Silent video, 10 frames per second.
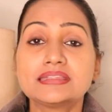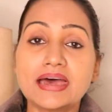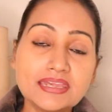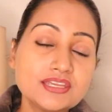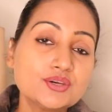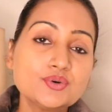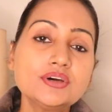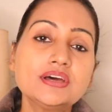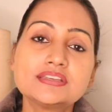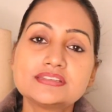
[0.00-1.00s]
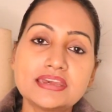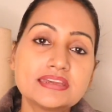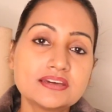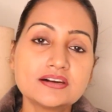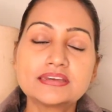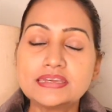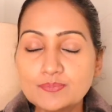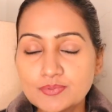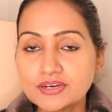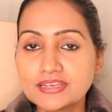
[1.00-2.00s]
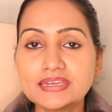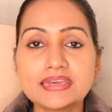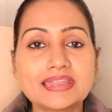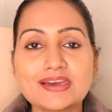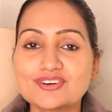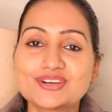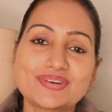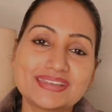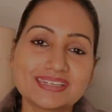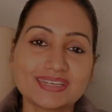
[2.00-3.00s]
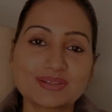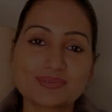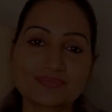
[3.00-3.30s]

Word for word: Thank you, take care, keep learning and have a great day.